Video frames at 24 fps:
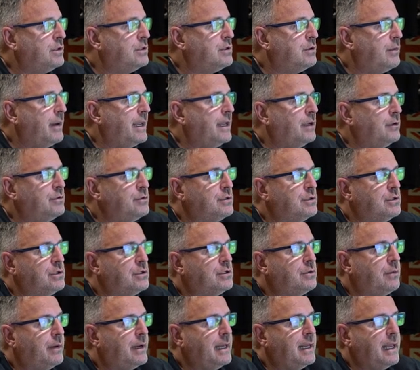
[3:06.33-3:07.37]
to
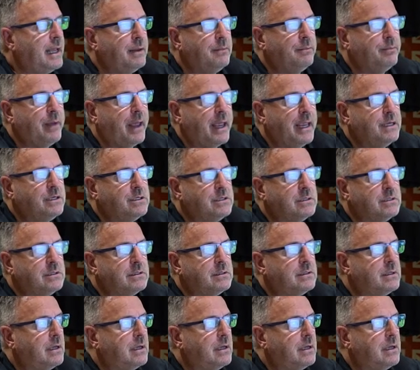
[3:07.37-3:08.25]
828 pages.